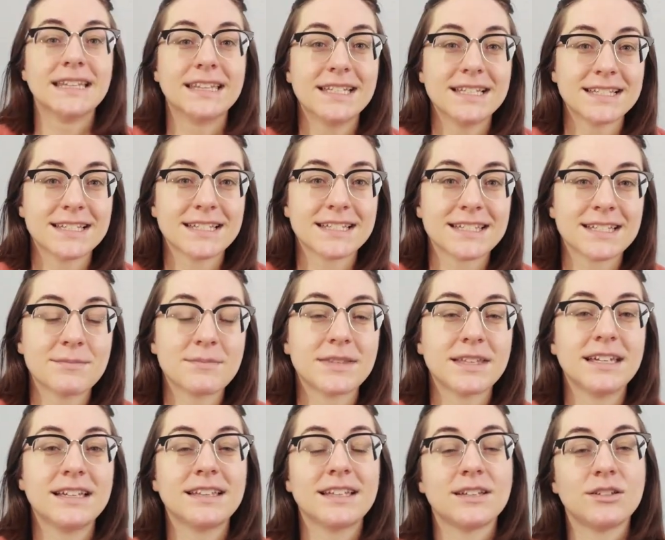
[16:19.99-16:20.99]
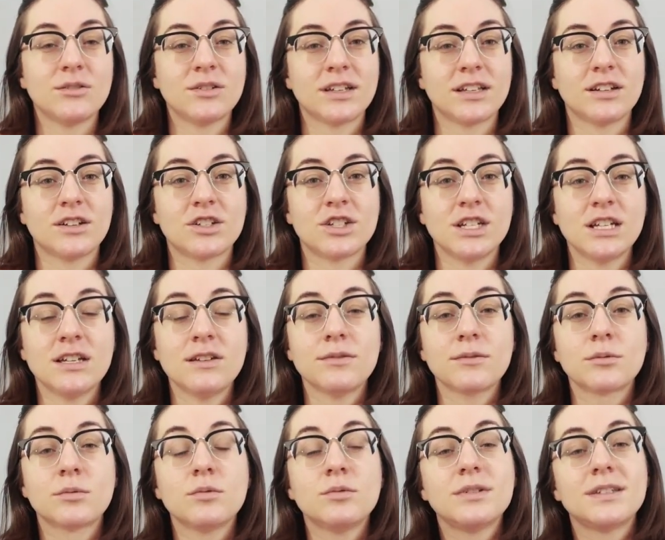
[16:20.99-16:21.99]
This is something that you can
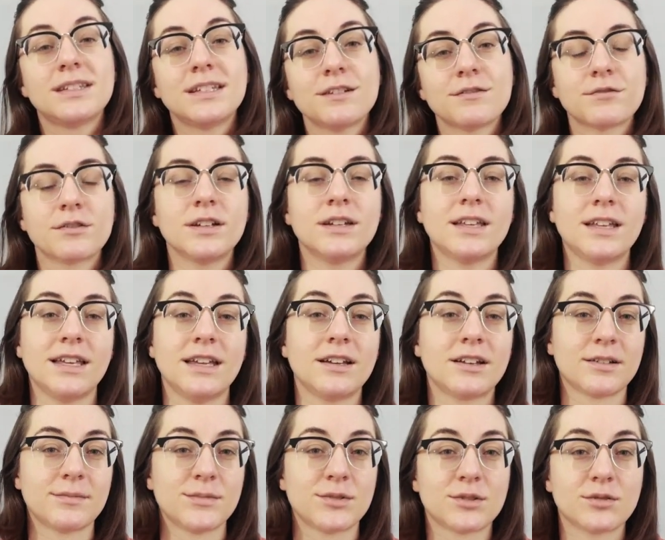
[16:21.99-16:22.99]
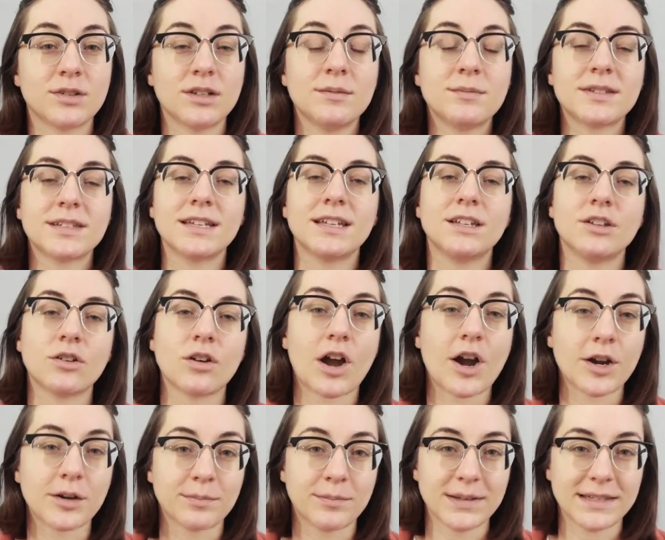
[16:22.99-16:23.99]
achieve through different income streams in your
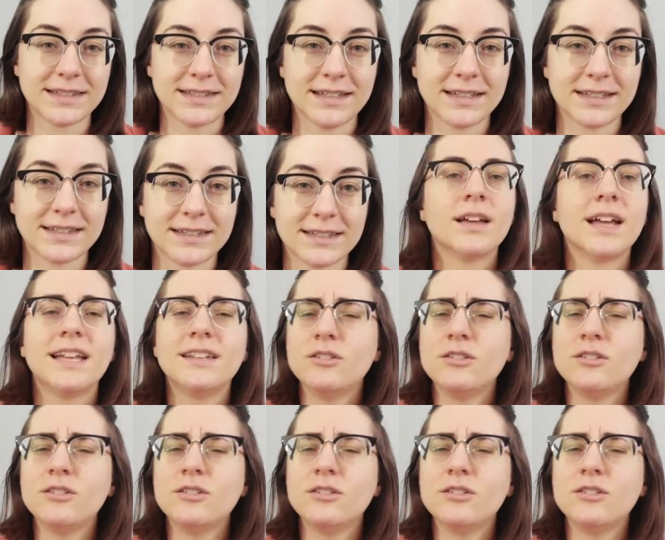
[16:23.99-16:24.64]
art business.